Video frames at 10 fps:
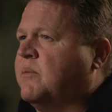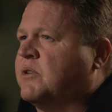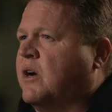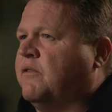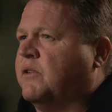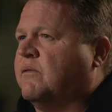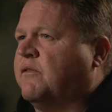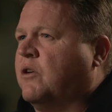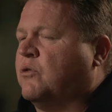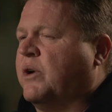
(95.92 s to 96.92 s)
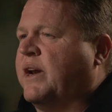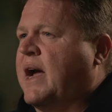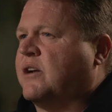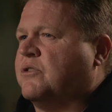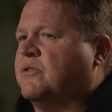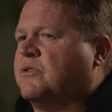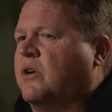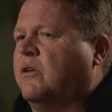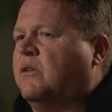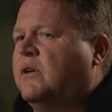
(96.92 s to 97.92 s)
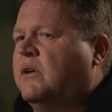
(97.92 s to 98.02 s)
in himself and felt good in action, so